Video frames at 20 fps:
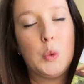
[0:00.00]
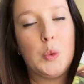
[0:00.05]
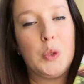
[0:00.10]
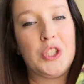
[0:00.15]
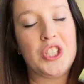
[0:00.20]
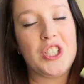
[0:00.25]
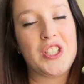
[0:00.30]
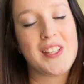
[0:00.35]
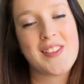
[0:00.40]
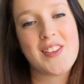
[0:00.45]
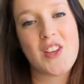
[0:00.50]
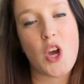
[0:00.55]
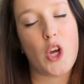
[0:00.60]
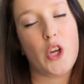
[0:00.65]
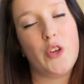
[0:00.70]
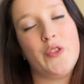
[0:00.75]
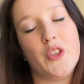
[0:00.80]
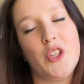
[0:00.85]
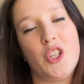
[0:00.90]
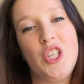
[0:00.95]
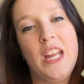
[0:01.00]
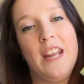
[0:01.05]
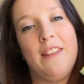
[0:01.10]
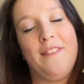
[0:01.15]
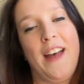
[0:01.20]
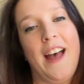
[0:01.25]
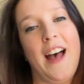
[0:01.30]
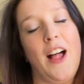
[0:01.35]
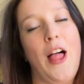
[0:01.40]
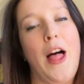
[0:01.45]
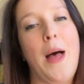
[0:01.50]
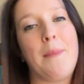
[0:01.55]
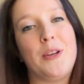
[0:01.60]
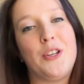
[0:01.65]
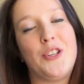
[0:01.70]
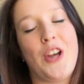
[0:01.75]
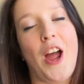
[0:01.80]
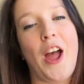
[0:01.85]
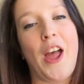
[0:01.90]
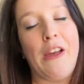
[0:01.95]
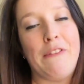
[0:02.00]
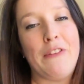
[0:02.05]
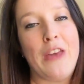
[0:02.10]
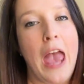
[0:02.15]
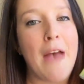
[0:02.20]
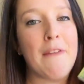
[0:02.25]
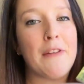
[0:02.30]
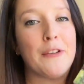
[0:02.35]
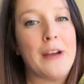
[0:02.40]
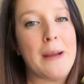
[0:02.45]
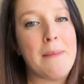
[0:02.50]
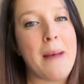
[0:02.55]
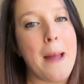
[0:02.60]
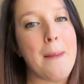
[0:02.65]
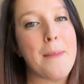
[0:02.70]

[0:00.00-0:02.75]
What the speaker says: which is code for Jennifer L. Armentrout if you haven't read my